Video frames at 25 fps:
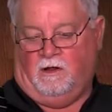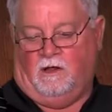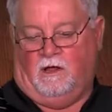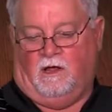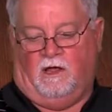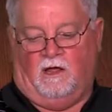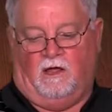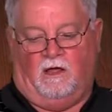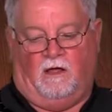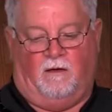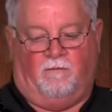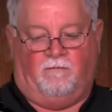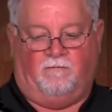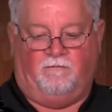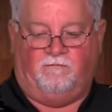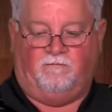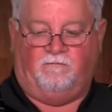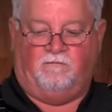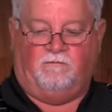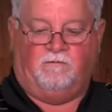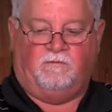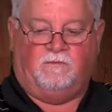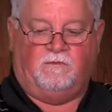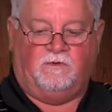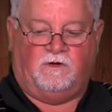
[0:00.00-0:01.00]

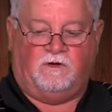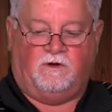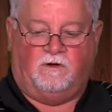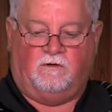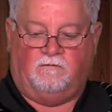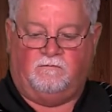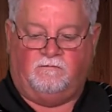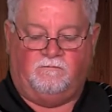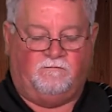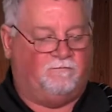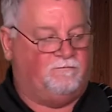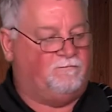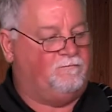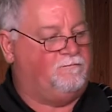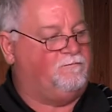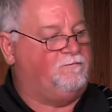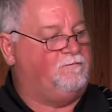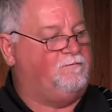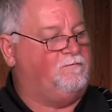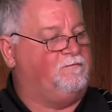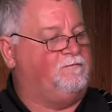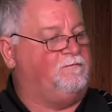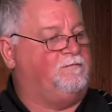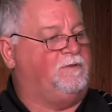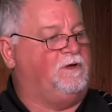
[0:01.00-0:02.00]
You know,
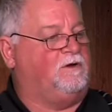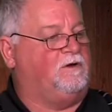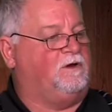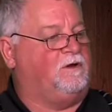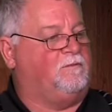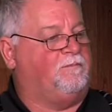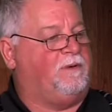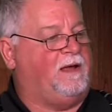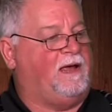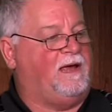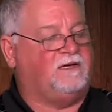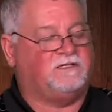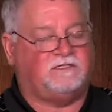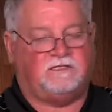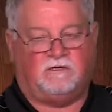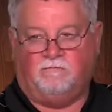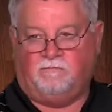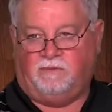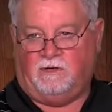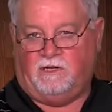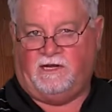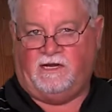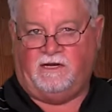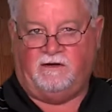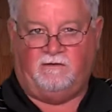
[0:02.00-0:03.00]
building pads
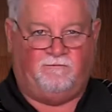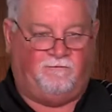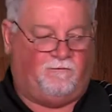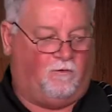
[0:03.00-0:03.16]
complete,